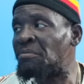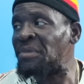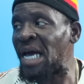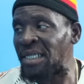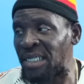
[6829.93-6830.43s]

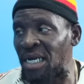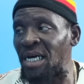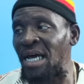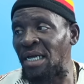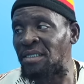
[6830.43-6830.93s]
Me I tell
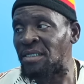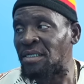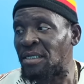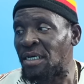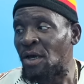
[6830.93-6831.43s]
you that.
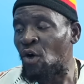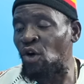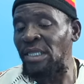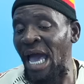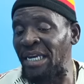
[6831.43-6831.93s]

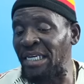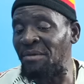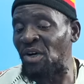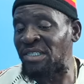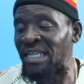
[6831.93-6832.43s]
Out of
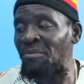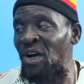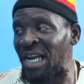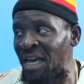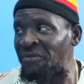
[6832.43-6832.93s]
demons them
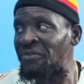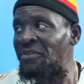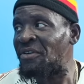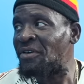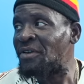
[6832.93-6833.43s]
are left,
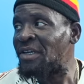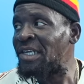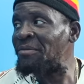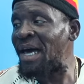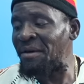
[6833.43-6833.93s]

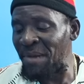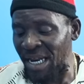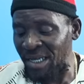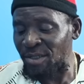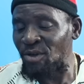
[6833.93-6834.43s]
him are the
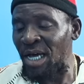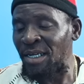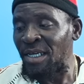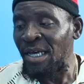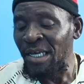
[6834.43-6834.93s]
baddest one.
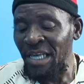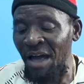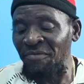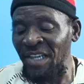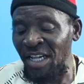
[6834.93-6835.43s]
You
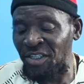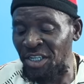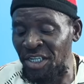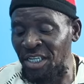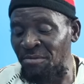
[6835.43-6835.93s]
have
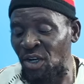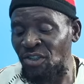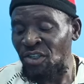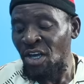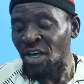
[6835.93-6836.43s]
natural
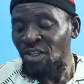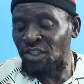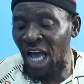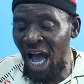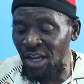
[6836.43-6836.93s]
demons,
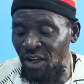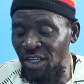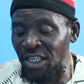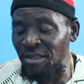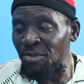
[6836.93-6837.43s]
Chaka
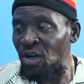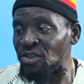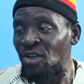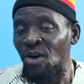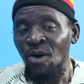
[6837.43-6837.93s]

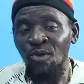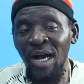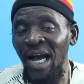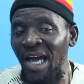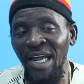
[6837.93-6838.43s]
Demus,
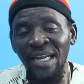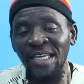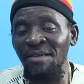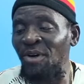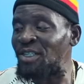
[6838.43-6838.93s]
what kind of
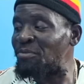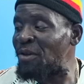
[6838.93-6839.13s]
demons.